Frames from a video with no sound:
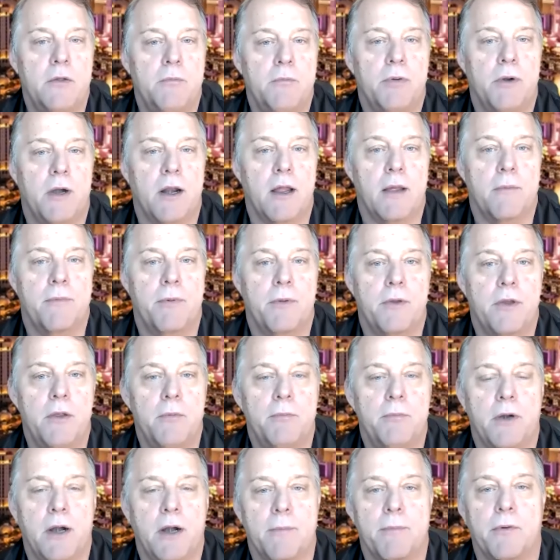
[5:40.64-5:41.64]
you brought up
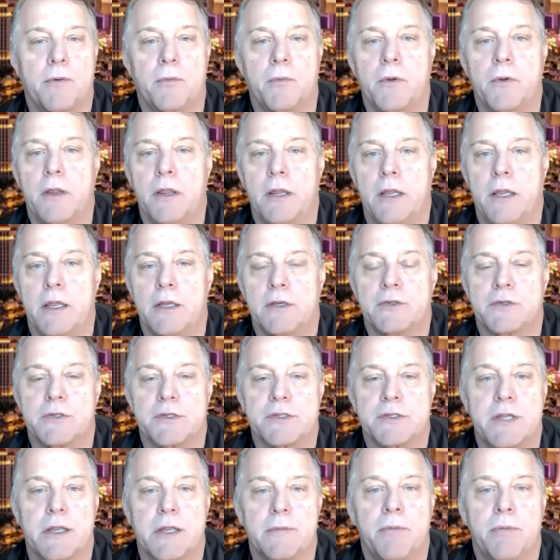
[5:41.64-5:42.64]
a really
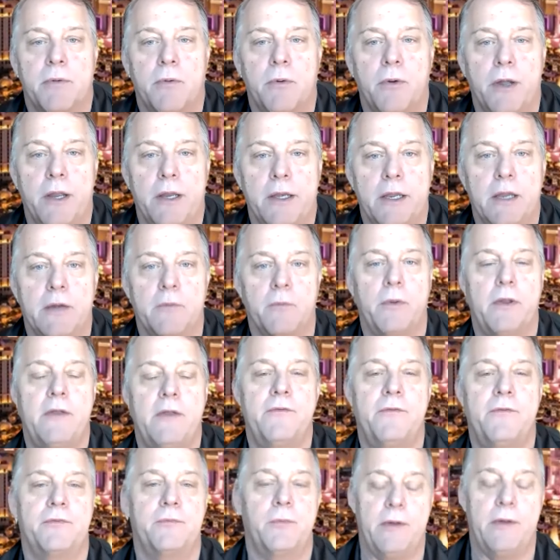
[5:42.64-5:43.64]
interesting point, and
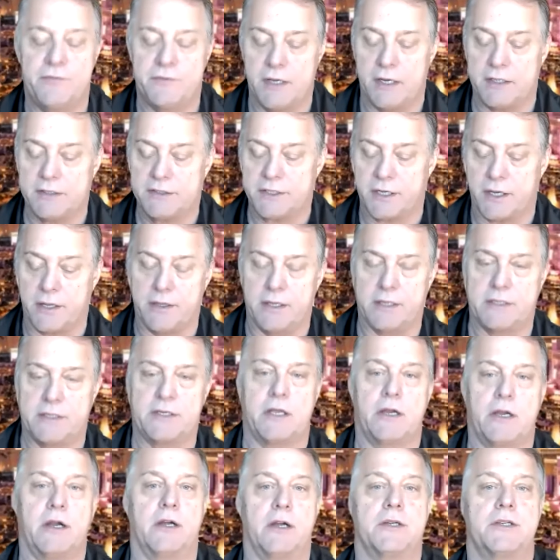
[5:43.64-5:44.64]
we've touched on this
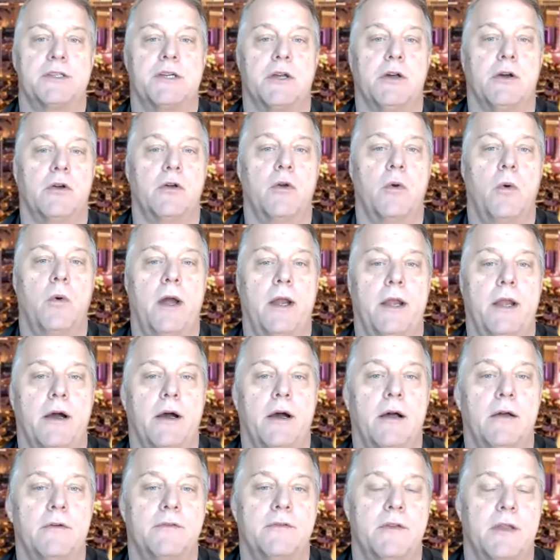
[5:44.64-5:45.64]
on our show quite
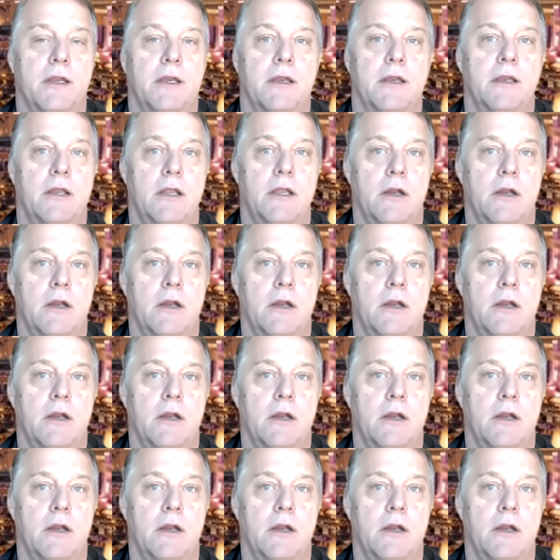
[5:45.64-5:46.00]
often.